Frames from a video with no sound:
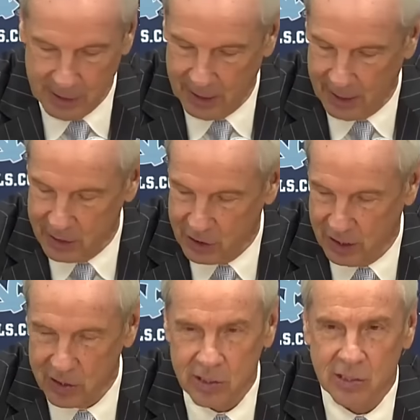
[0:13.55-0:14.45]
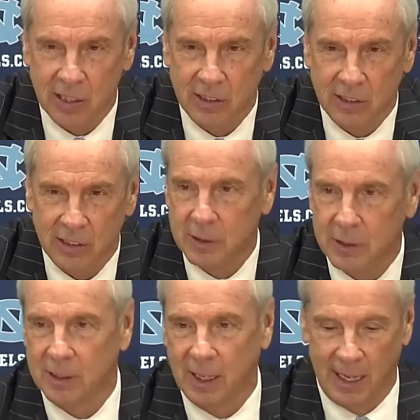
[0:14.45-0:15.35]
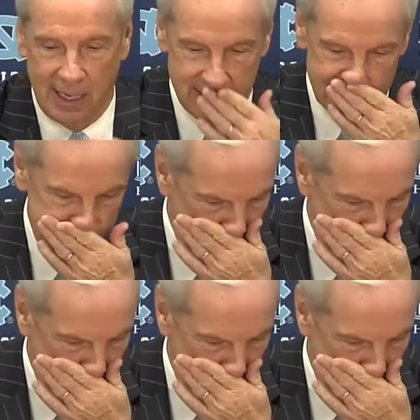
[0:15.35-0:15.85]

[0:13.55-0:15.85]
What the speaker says: and I had a chance to say something to the guys.